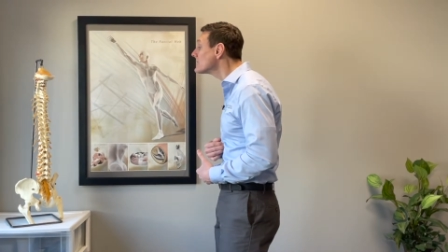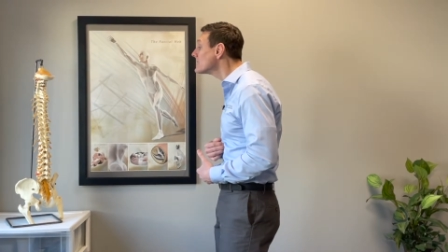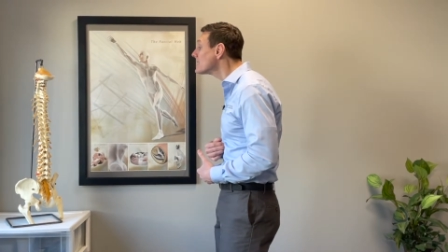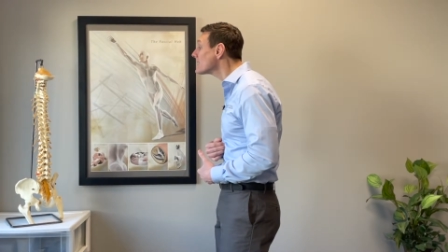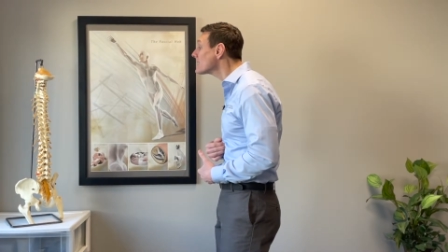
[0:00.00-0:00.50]

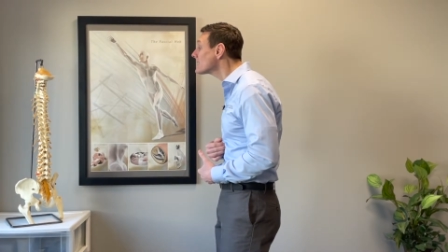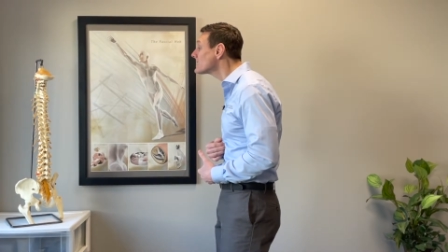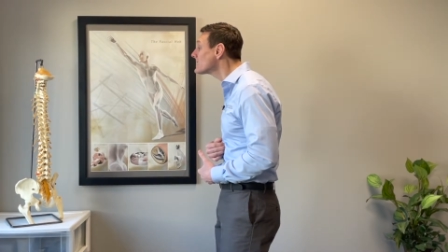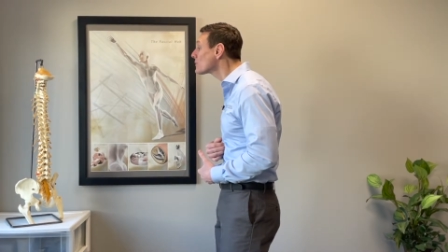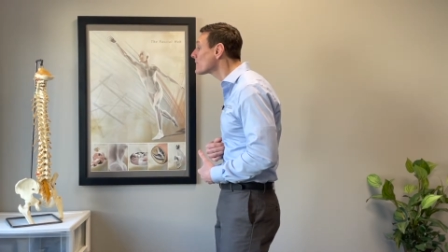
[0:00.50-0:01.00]
an
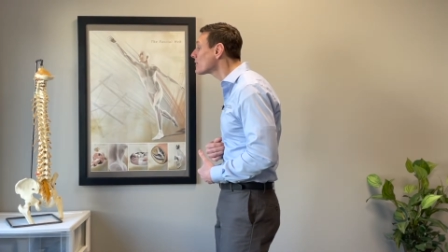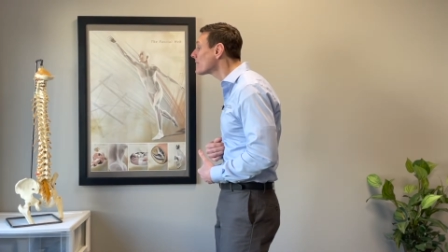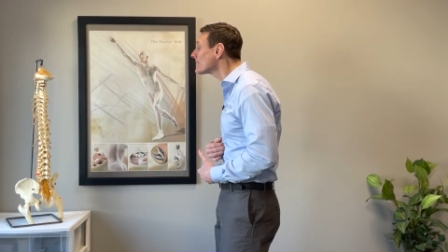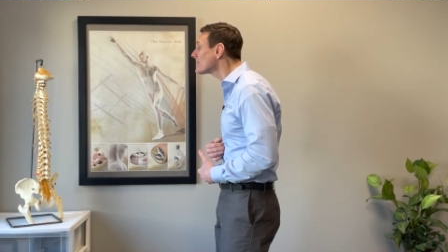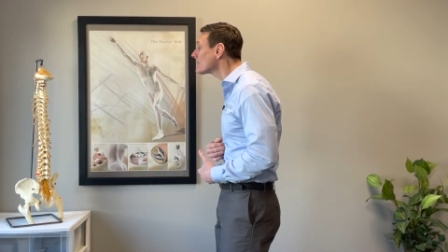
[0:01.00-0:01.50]
anterior
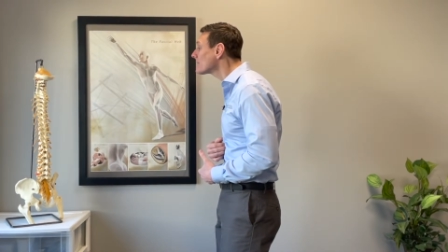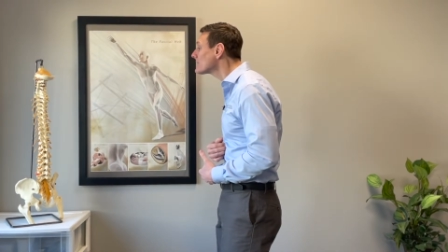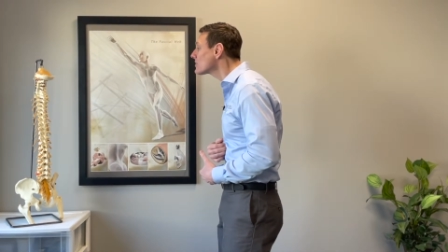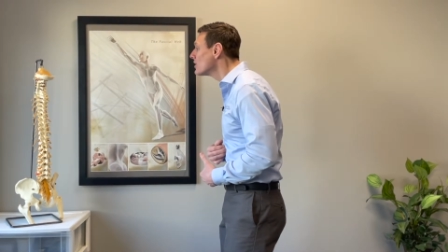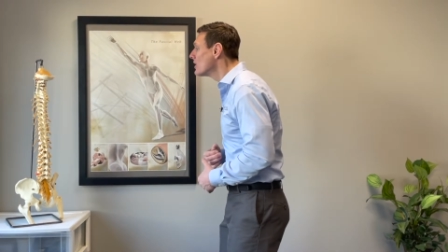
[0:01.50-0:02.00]
head carriage